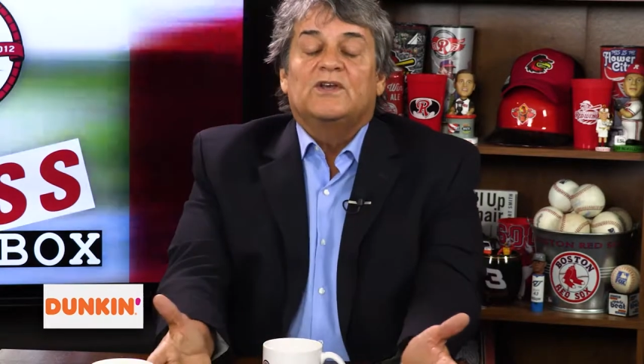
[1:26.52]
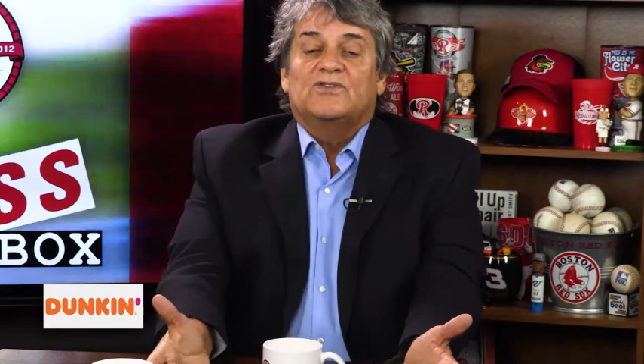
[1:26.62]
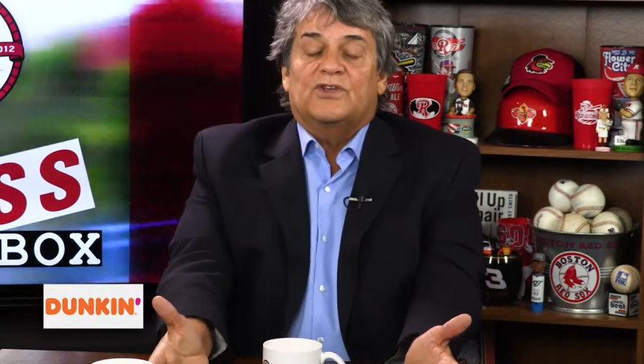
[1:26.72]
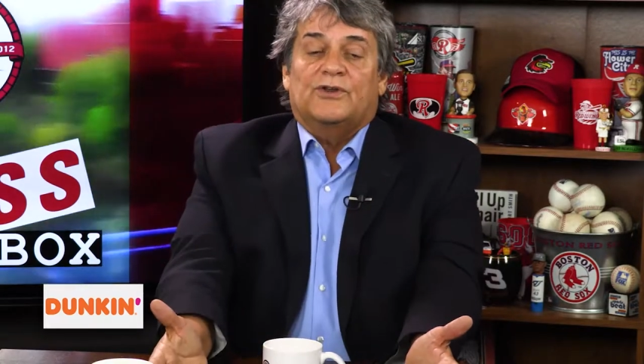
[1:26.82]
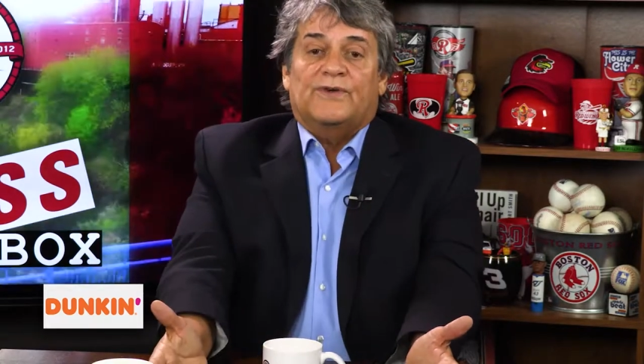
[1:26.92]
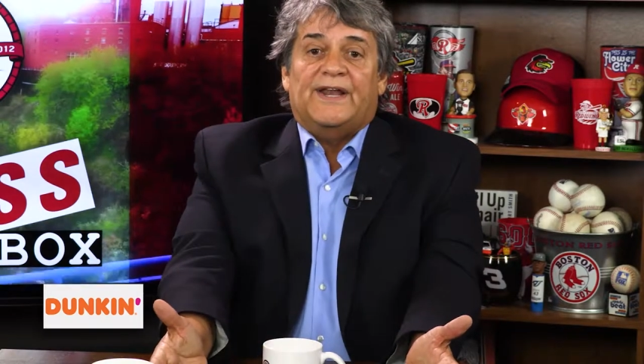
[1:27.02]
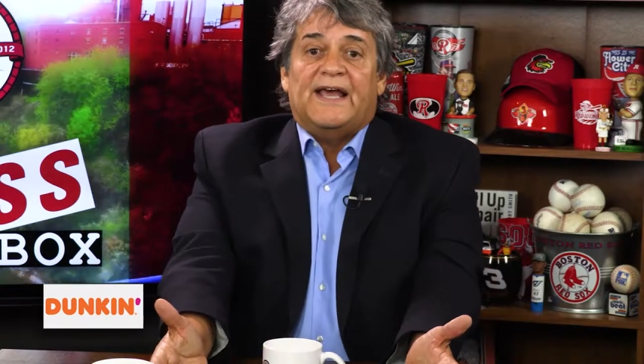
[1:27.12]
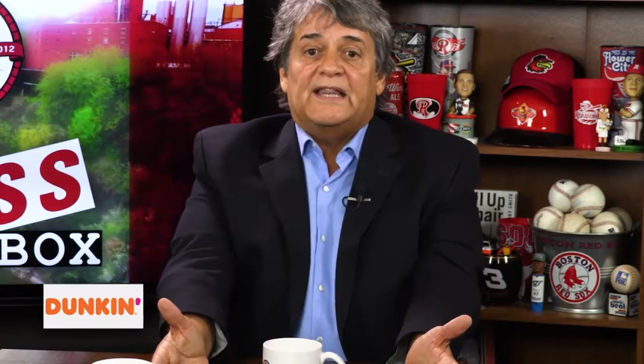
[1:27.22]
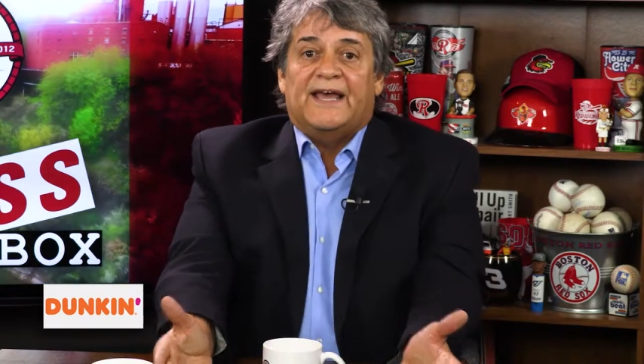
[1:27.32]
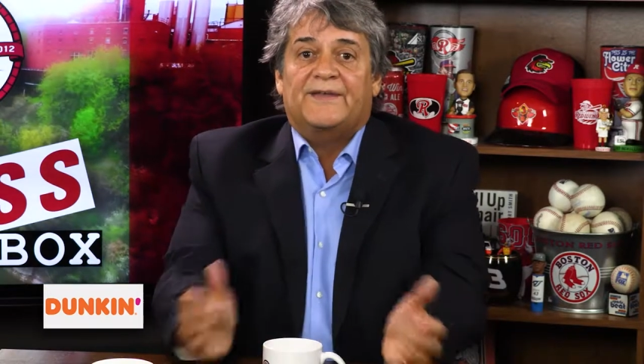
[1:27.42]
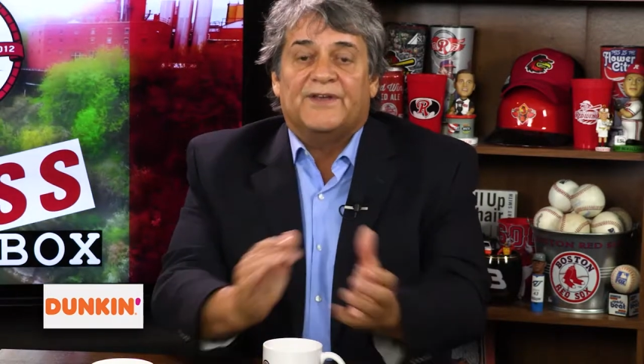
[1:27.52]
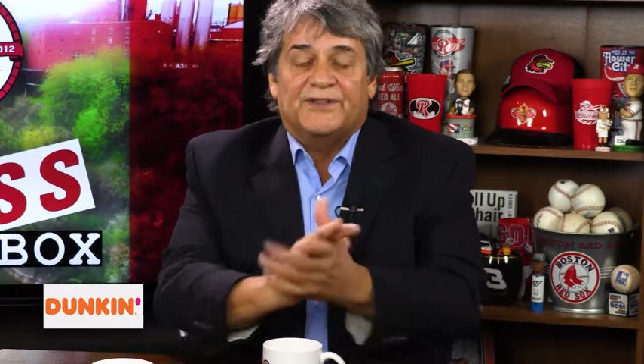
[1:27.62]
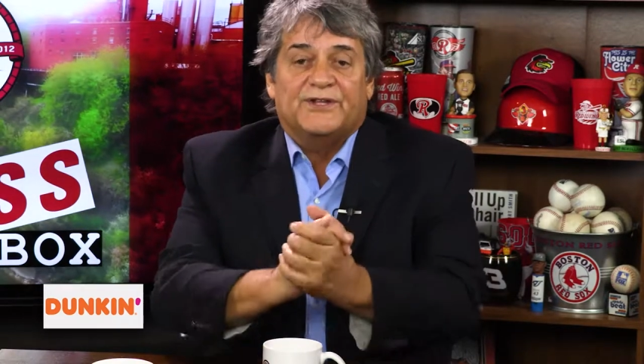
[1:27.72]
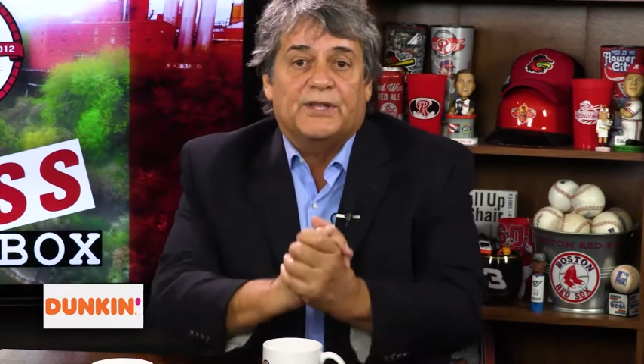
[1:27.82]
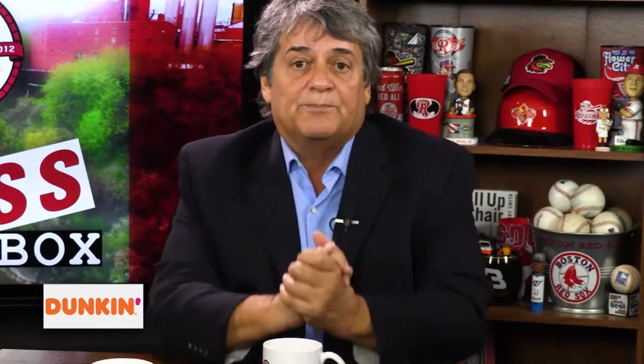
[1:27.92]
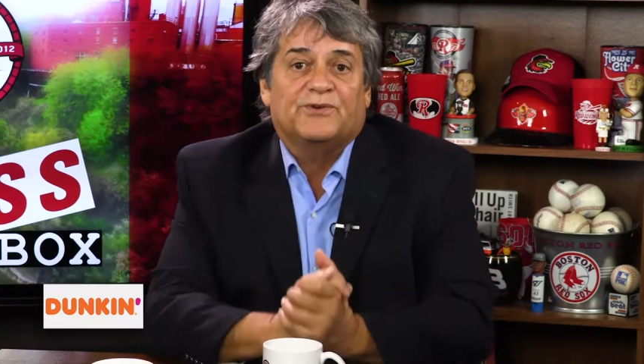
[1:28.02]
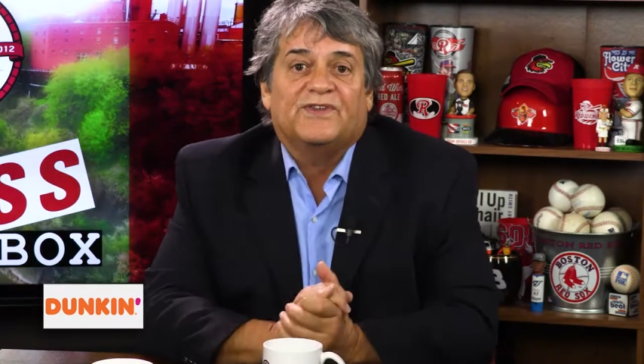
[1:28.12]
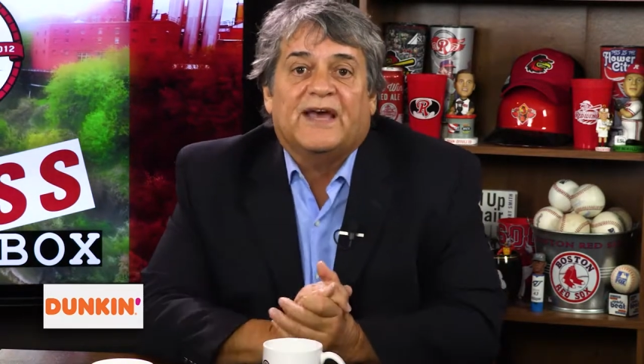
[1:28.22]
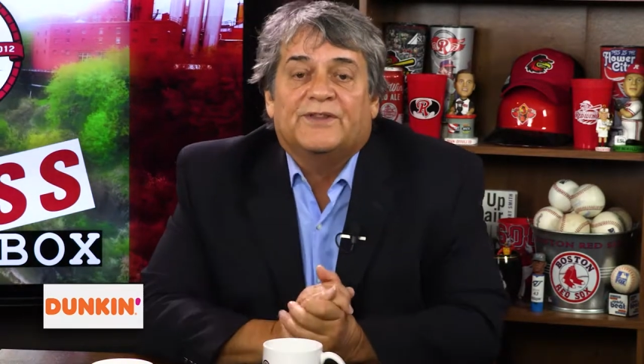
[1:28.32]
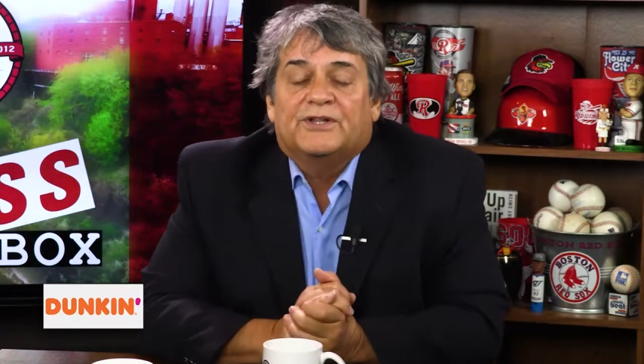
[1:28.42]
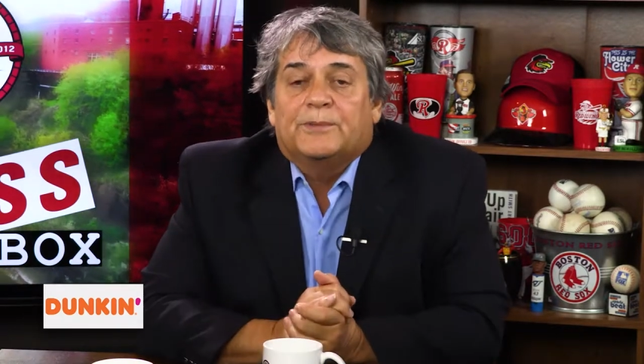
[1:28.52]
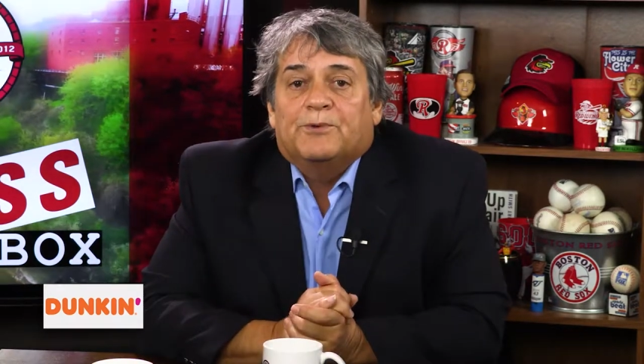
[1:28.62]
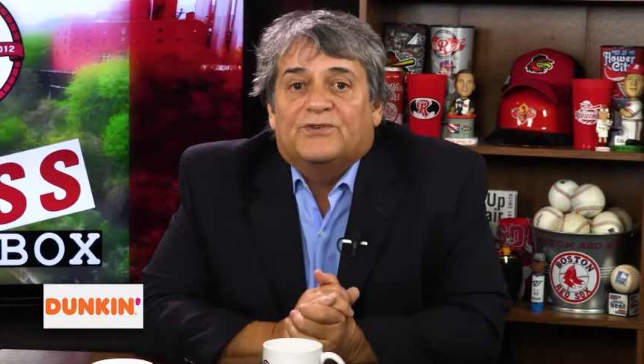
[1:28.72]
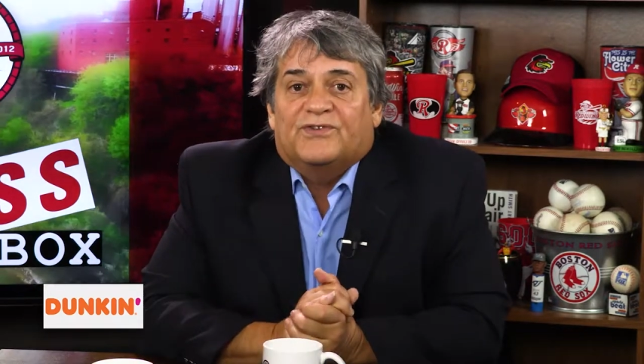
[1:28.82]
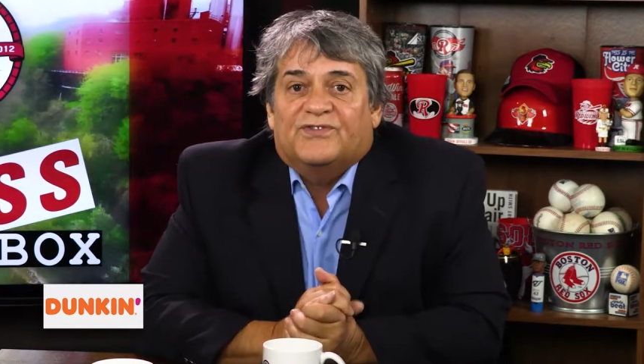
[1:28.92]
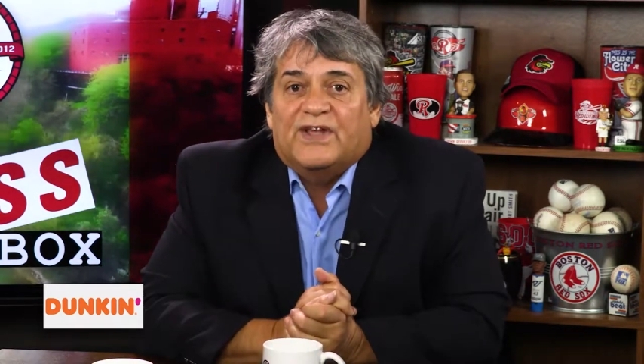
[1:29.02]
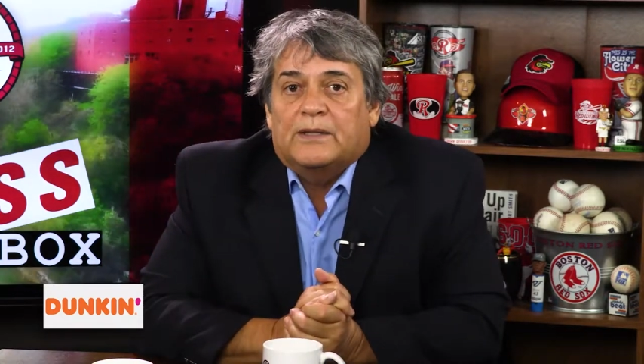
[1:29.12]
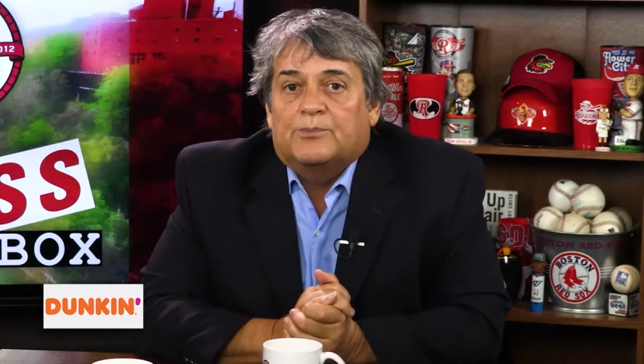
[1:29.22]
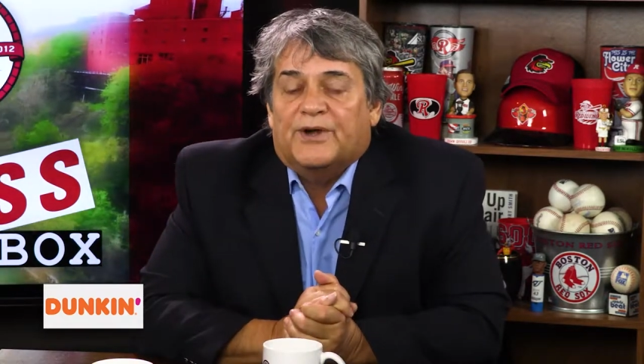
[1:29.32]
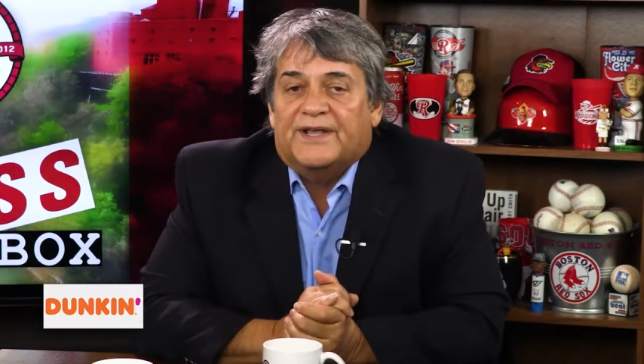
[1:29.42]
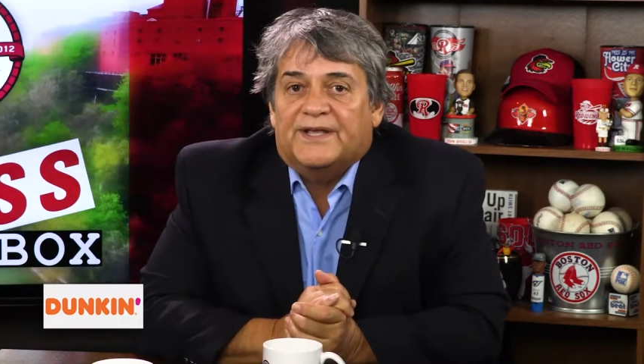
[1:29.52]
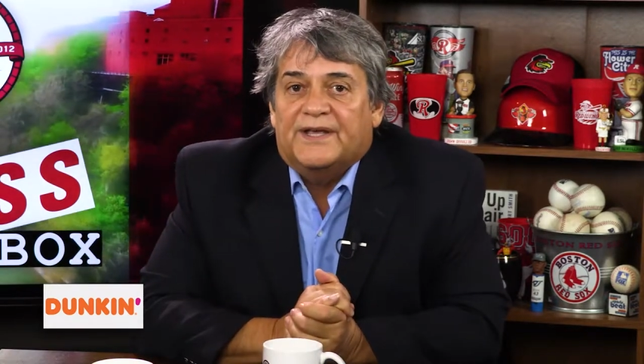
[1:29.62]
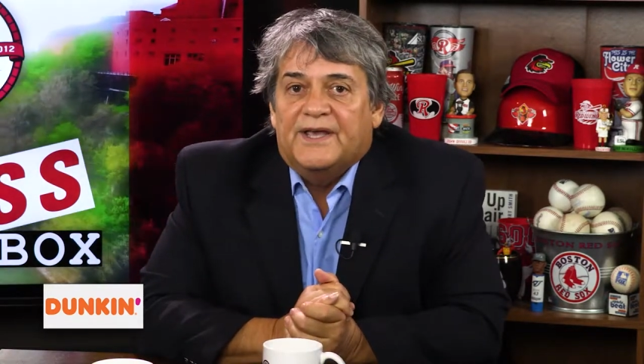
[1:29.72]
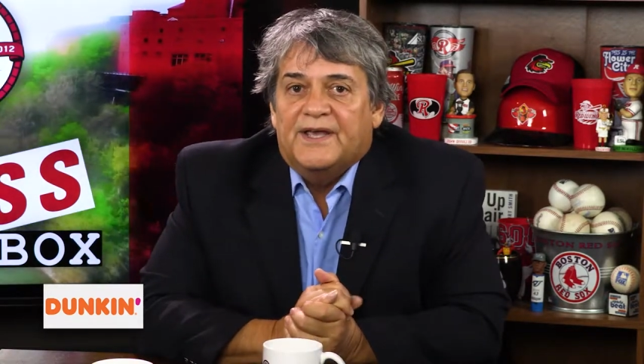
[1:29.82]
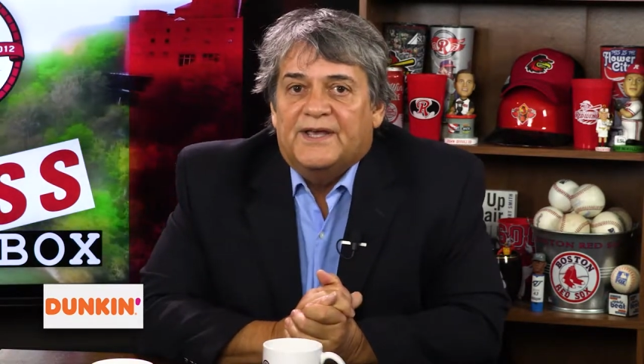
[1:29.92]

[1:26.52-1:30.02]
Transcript: So they're in LA, they're the Clippers now, and the Clippers are celebrating